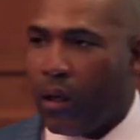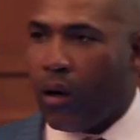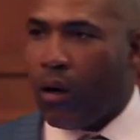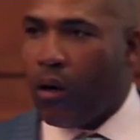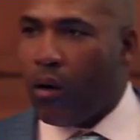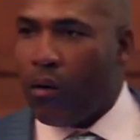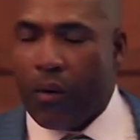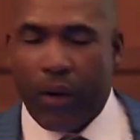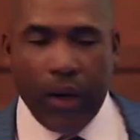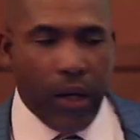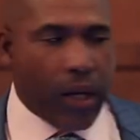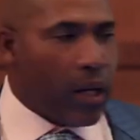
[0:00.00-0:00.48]

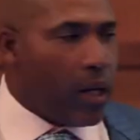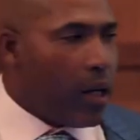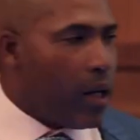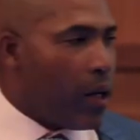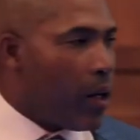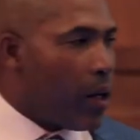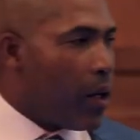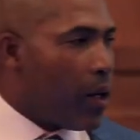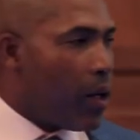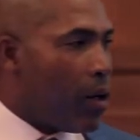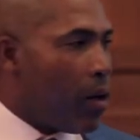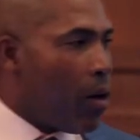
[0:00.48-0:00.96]
Over
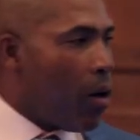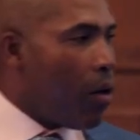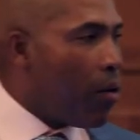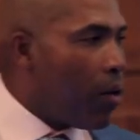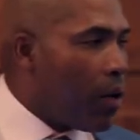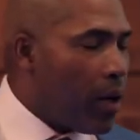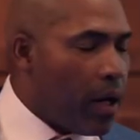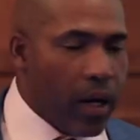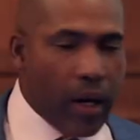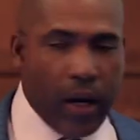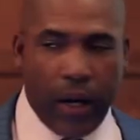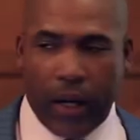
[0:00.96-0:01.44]
here and
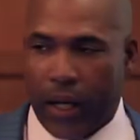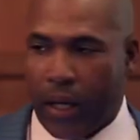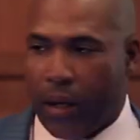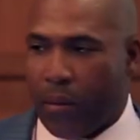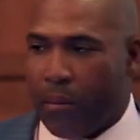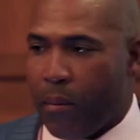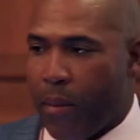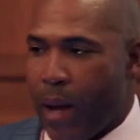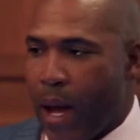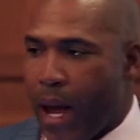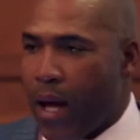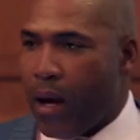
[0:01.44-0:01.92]
over there, I
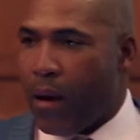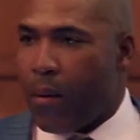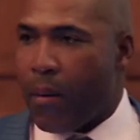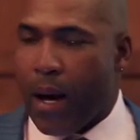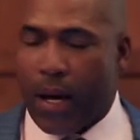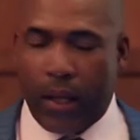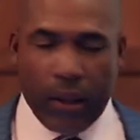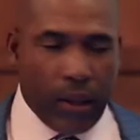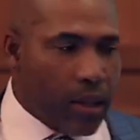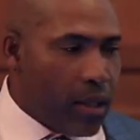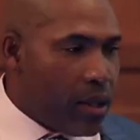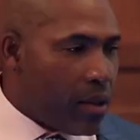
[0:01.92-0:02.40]
get mad
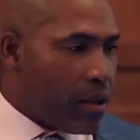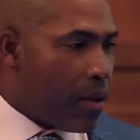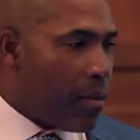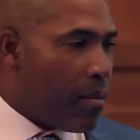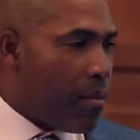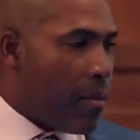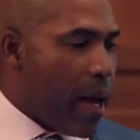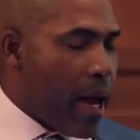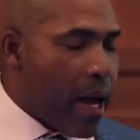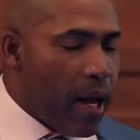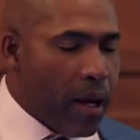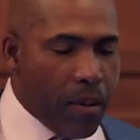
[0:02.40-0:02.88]
about this
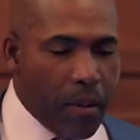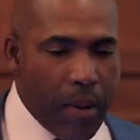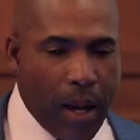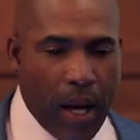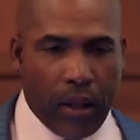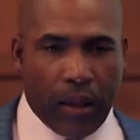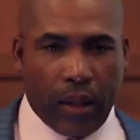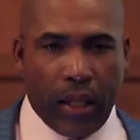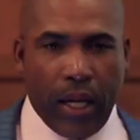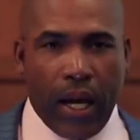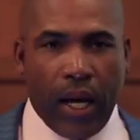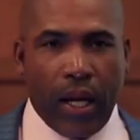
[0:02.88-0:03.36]
and mad
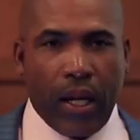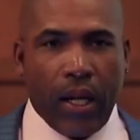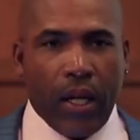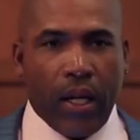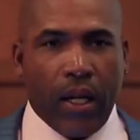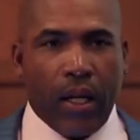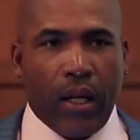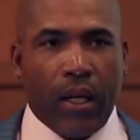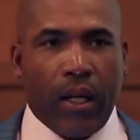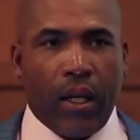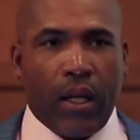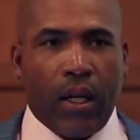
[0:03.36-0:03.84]
about
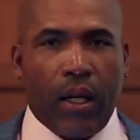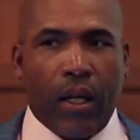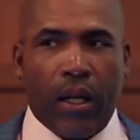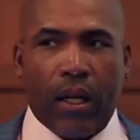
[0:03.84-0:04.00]
that.